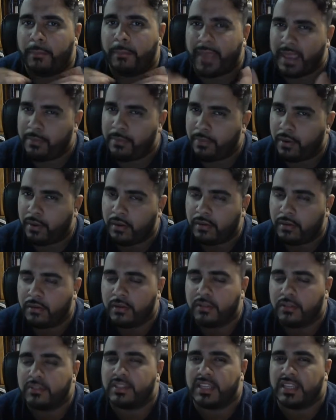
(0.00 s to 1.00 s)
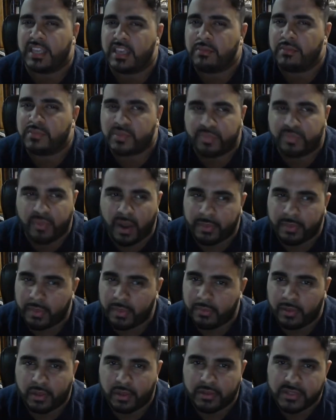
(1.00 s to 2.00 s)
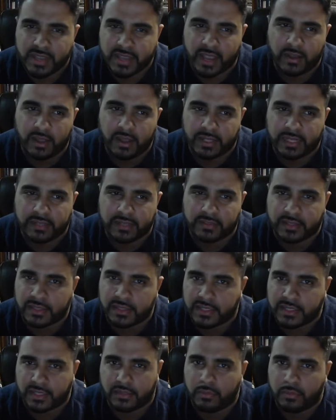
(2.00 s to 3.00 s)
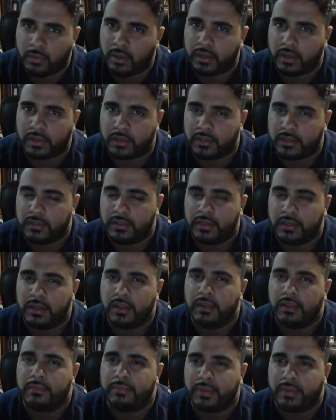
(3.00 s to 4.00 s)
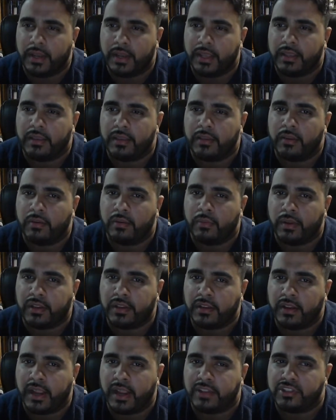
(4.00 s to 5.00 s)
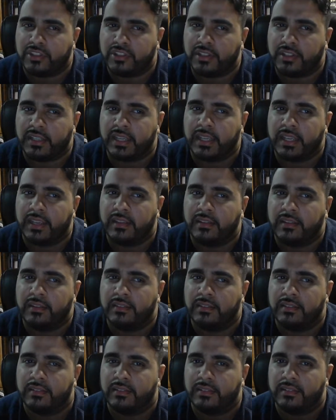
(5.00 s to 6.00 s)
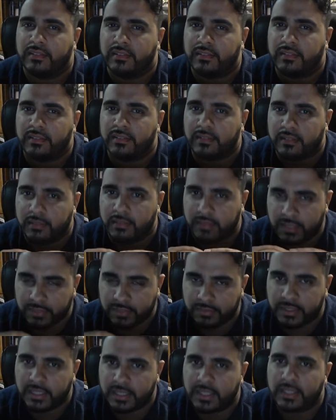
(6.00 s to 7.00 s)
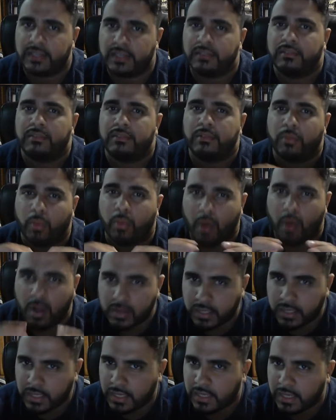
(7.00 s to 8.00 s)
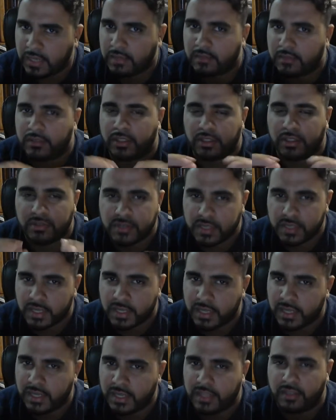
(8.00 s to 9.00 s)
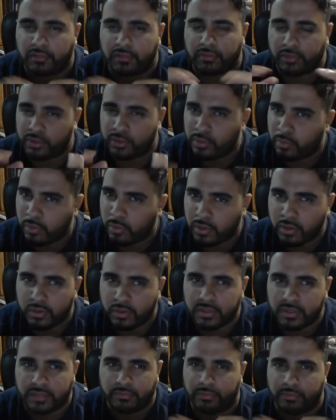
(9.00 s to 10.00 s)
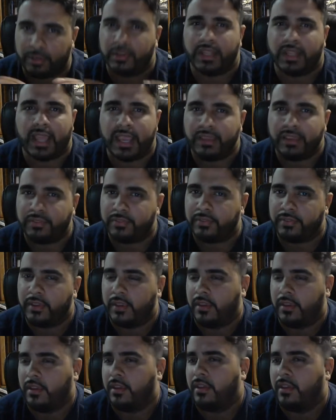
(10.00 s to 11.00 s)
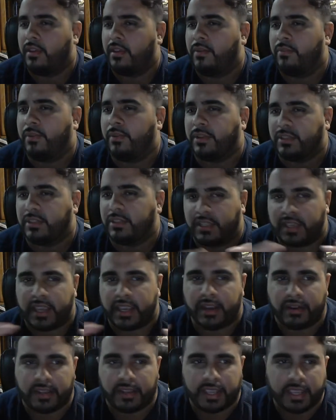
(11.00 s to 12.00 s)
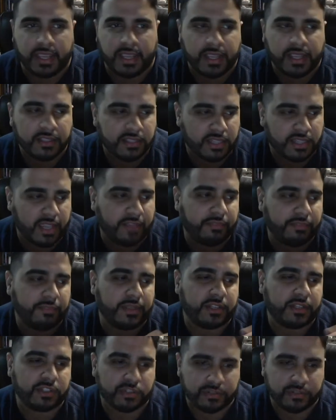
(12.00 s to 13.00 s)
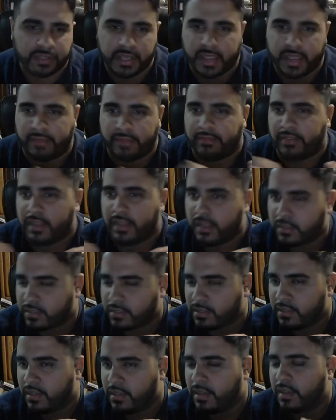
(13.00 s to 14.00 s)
paper, Teams probably blows out a lot of things out the water, but when you're actually living it, walking it, using it in the real world, in real life, when you're taking care of kids, you have ministry, you have this,